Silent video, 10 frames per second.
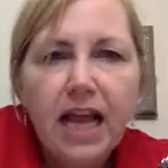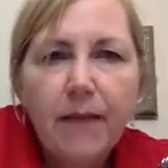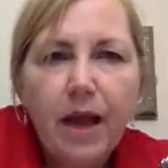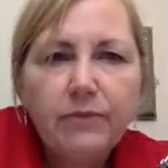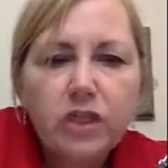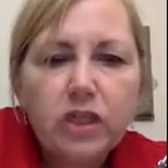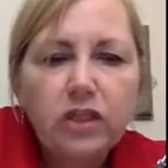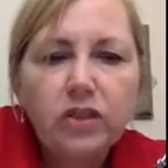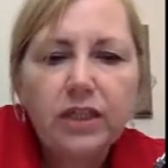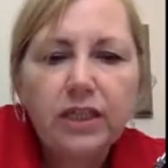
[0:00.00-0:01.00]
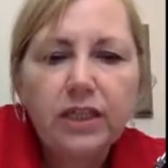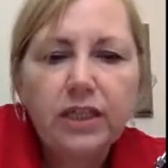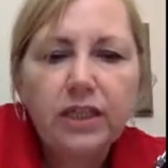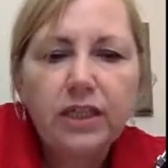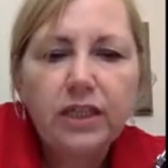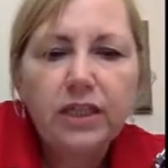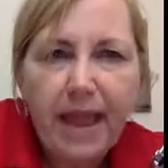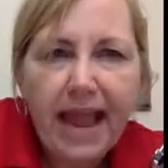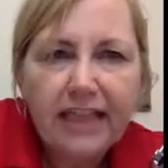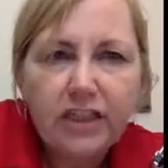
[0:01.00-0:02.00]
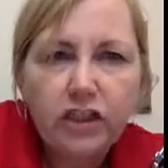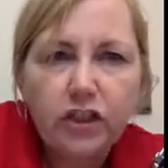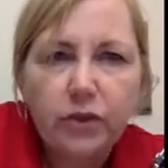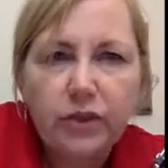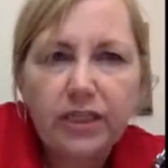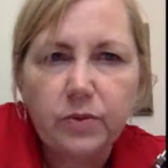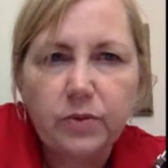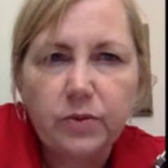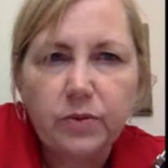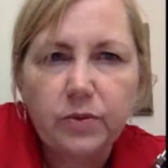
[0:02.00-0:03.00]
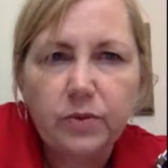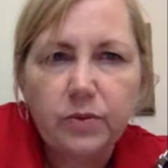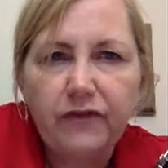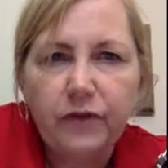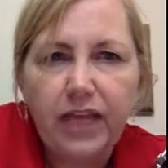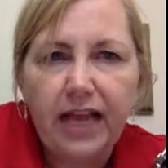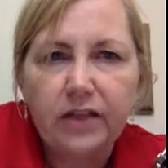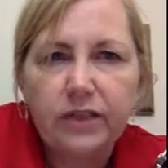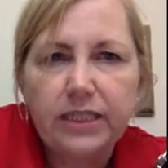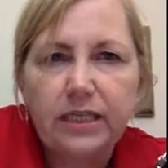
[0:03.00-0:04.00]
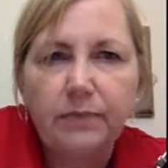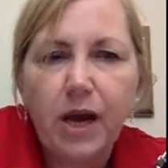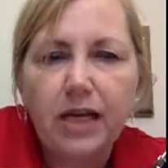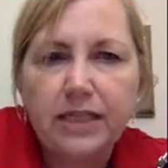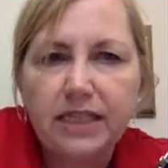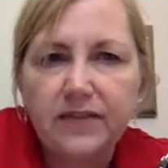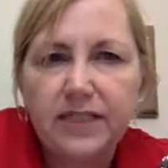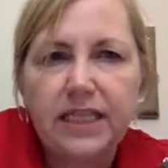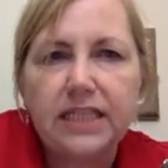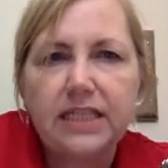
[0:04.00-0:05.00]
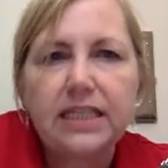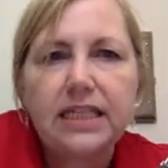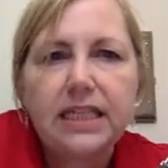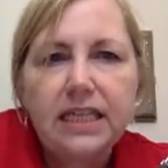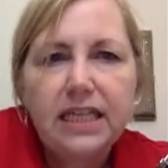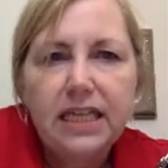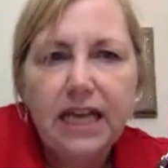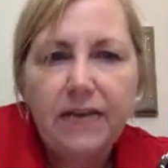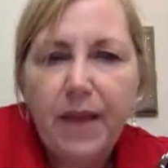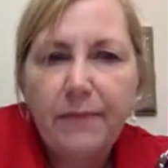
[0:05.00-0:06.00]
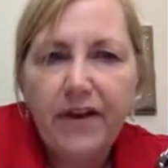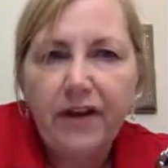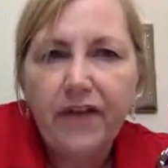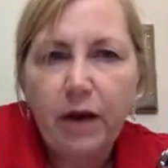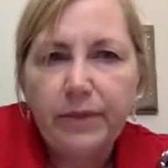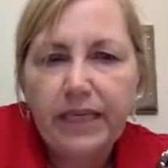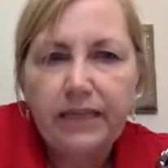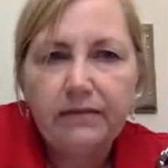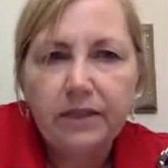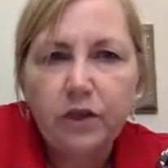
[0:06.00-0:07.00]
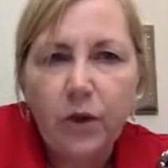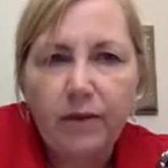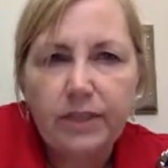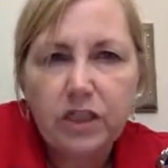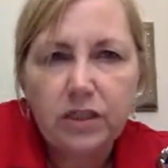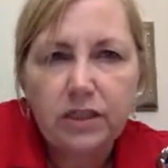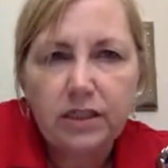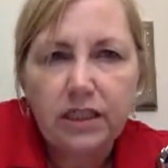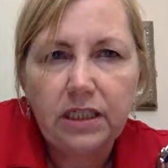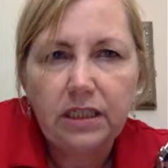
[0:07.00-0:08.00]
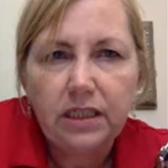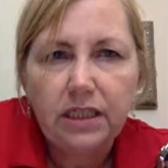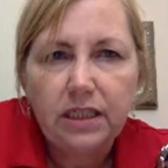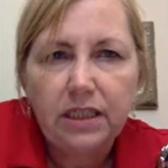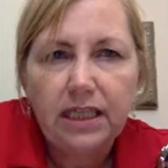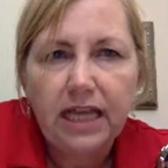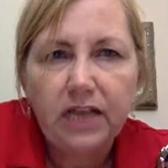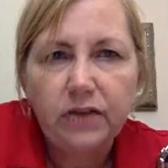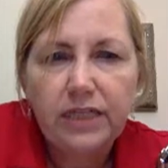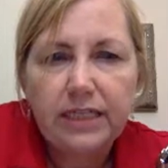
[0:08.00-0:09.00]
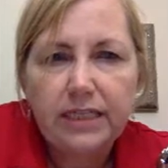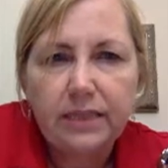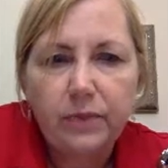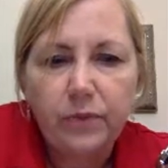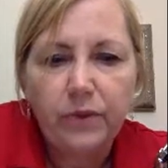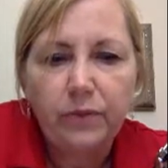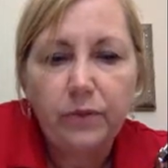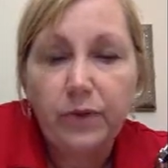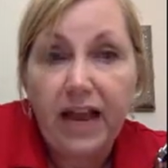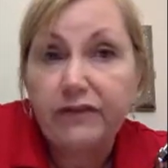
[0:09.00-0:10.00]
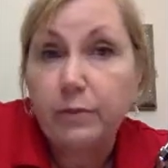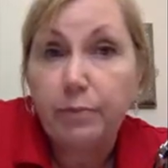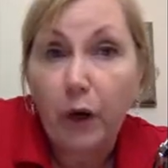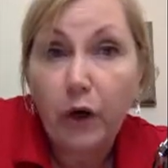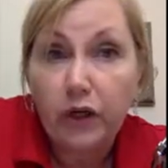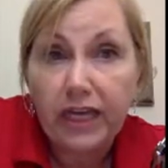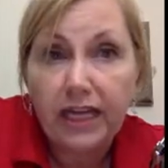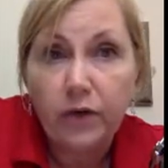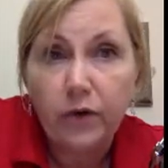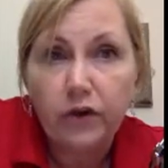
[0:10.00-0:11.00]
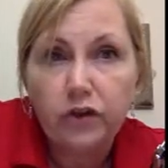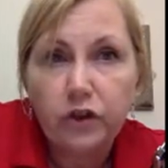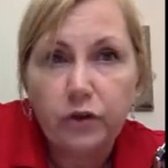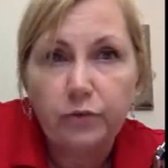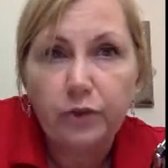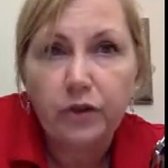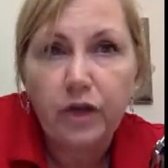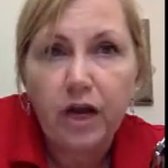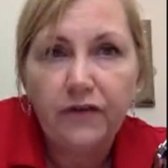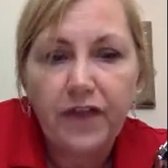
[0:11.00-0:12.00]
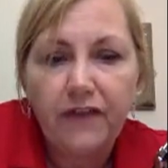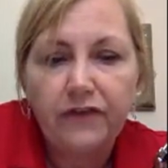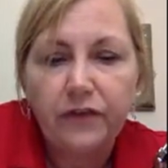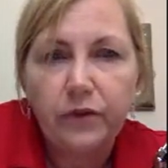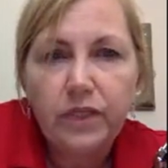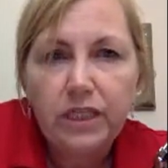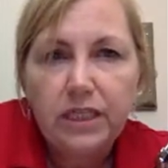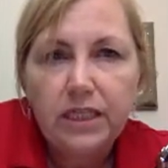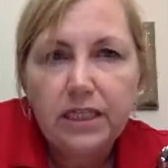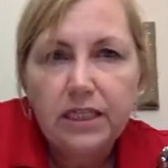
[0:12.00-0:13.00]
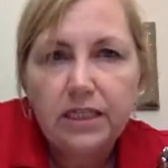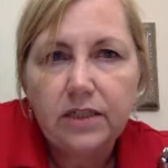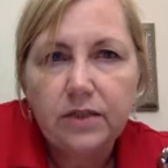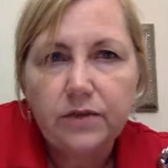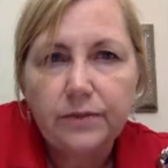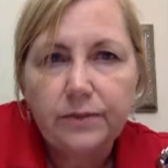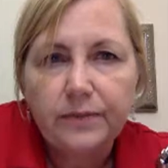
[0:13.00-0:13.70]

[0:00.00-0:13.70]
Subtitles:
I'm just going to look at the magnitude because we talk about food calories in a positive sense of how much calories we would have to burn in order to burn off that food. So